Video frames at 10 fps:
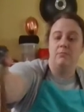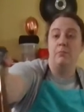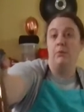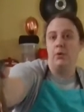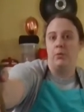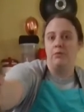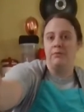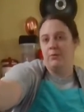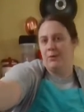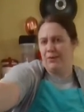brew,
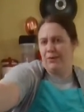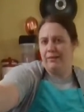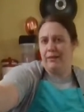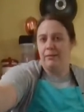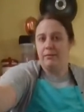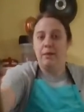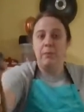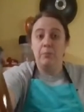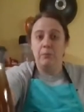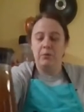if you want to call it that,
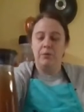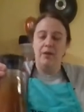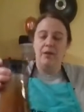brew.